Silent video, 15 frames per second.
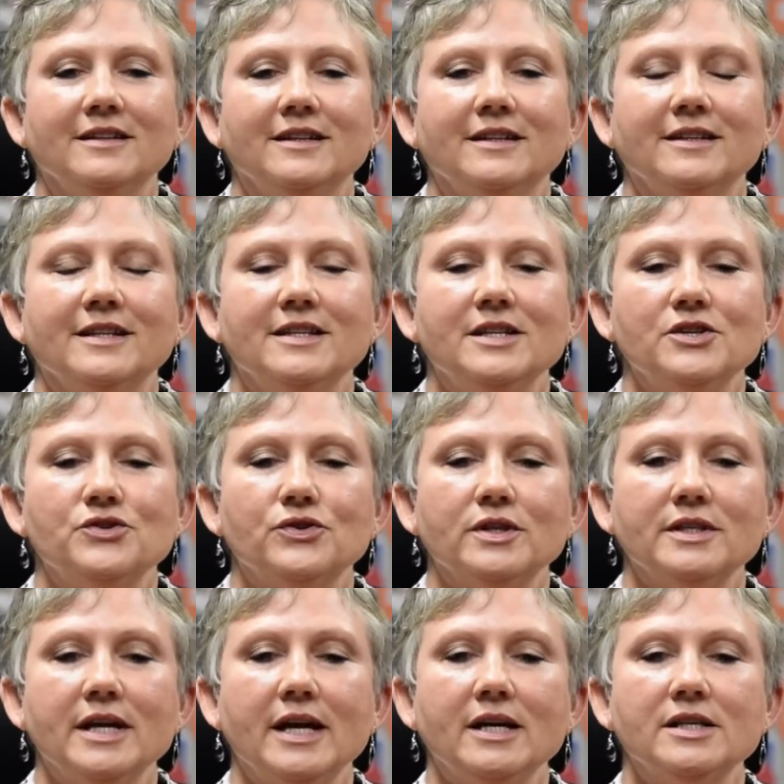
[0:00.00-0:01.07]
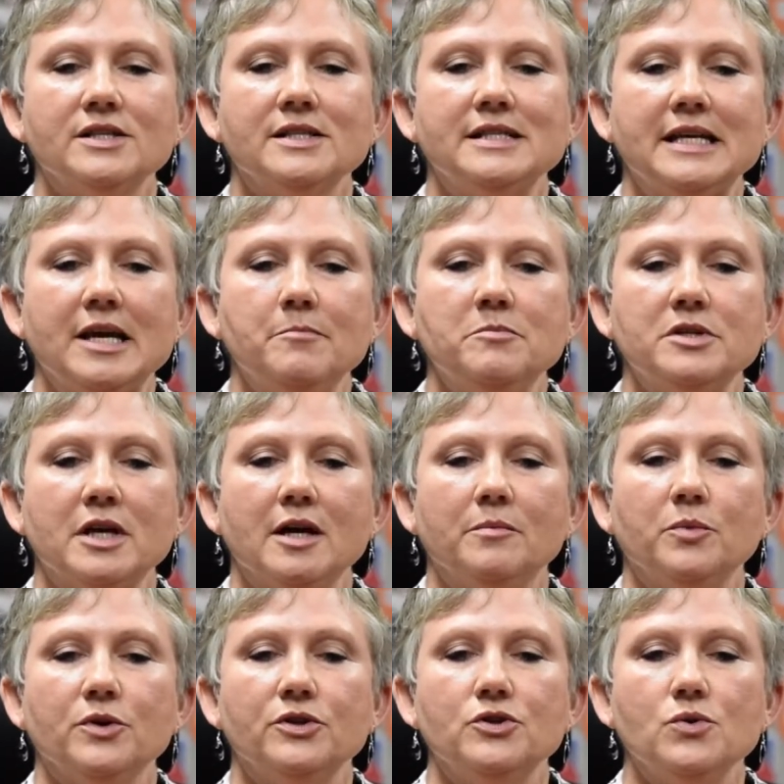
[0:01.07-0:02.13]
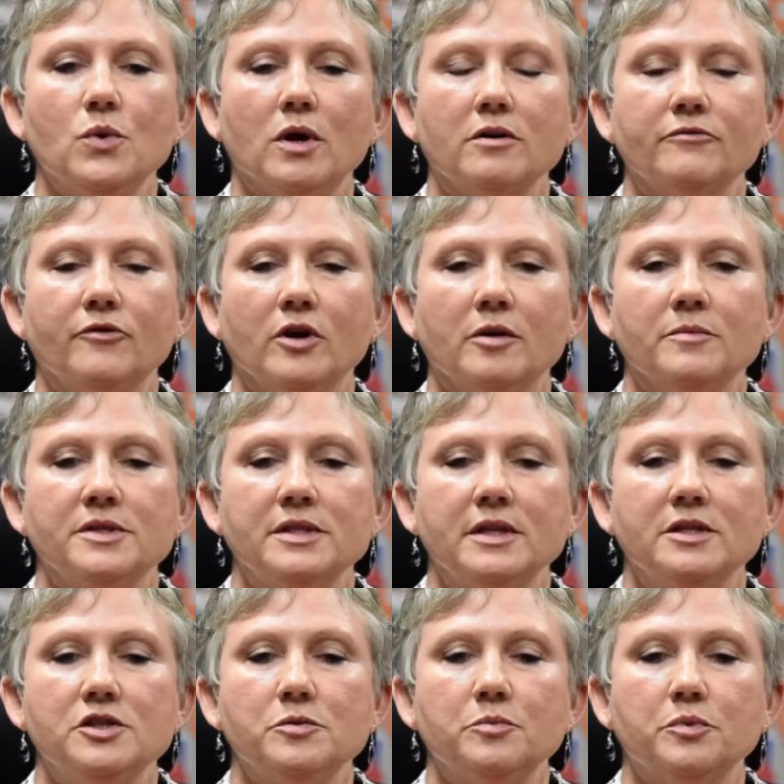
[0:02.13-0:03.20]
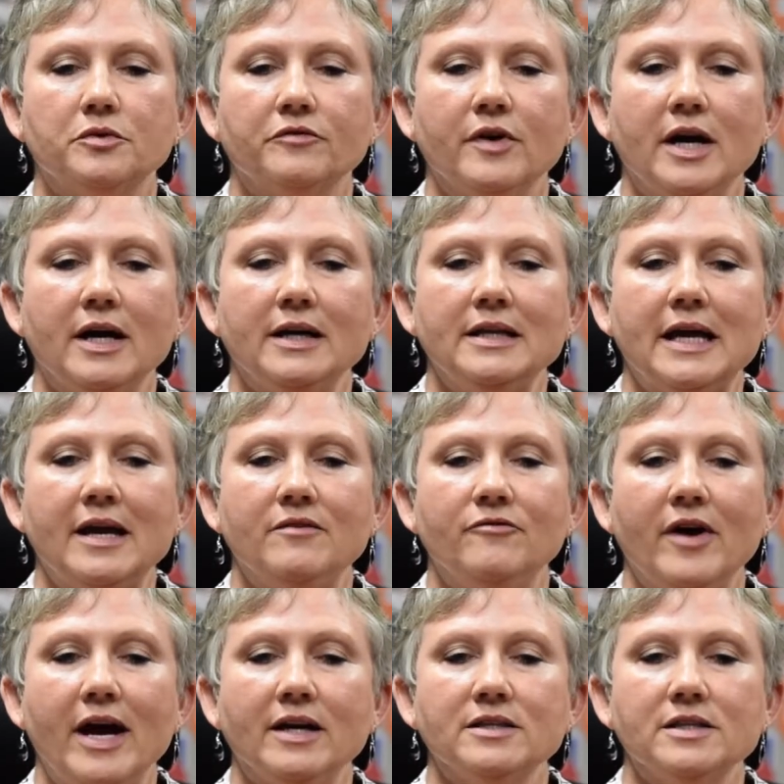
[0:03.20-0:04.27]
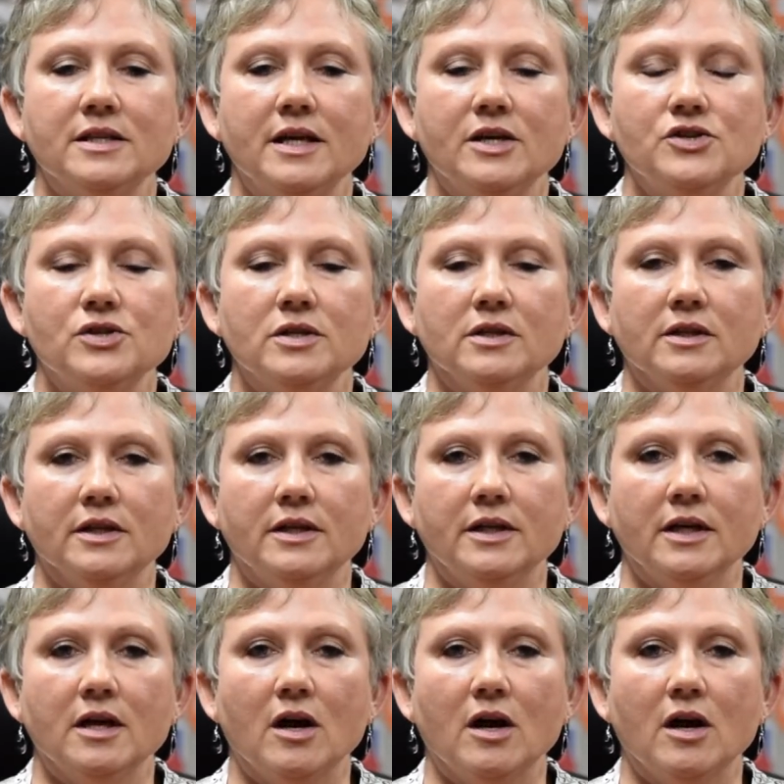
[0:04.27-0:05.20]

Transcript: The district has teamed up with Newark Pharmacy to provide a vaccination clinic